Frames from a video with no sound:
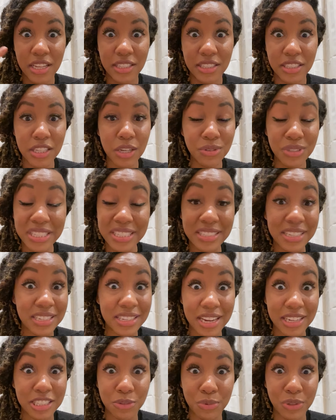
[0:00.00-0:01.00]
so
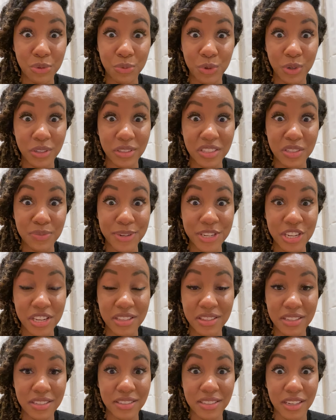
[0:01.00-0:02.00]
disconnected with the world, especially
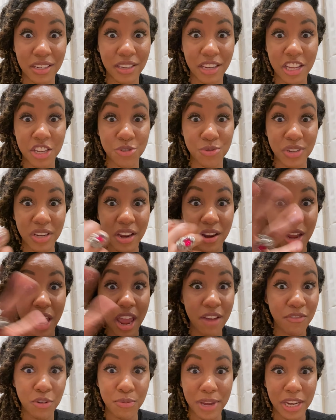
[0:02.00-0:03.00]
in this day and age when
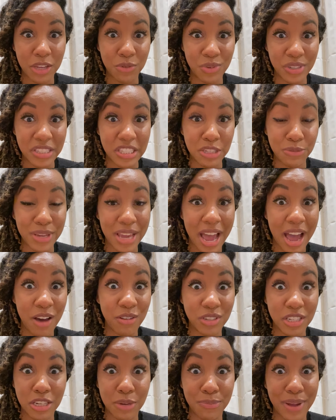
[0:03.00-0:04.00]
everybody wants to be
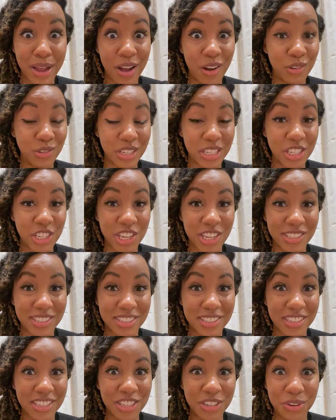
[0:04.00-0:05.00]
out and about and
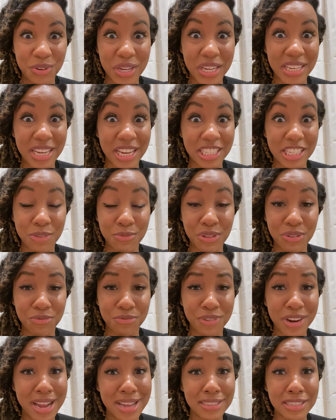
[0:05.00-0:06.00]
just connecting with
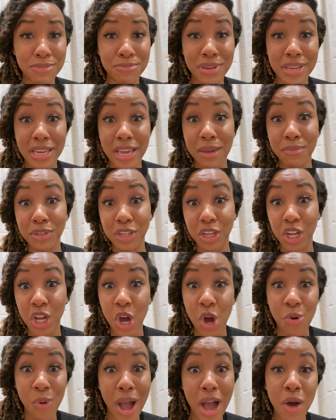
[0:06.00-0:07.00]
friends and being able to
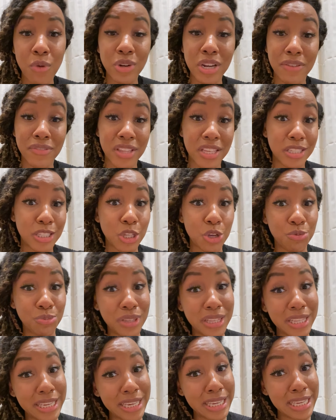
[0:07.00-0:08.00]
go out whenever they so
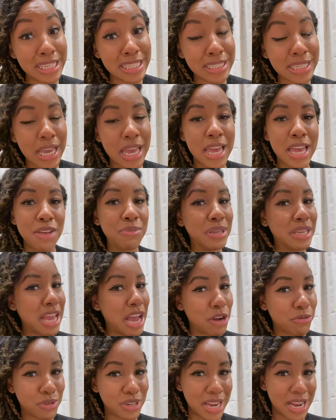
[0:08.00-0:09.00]
please. But
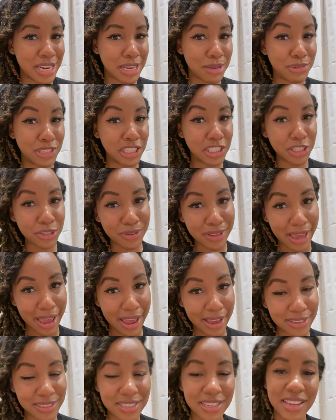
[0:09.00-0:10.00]
now we're not able to do
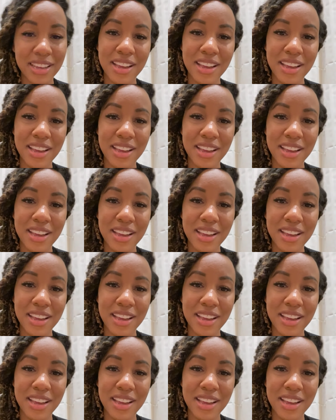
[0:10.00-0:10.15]
that.